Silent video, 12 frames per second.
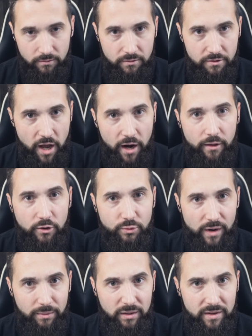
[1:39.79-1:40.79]
None of those were
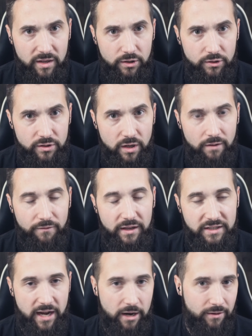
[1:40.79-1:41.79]
able to be used for the
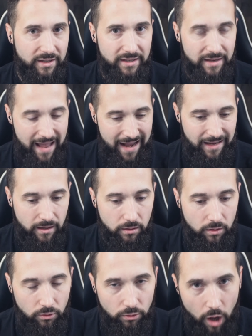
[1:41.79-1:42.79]
terrorists any
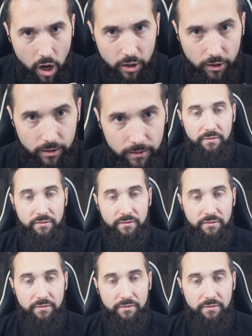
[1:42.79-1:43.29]
longer.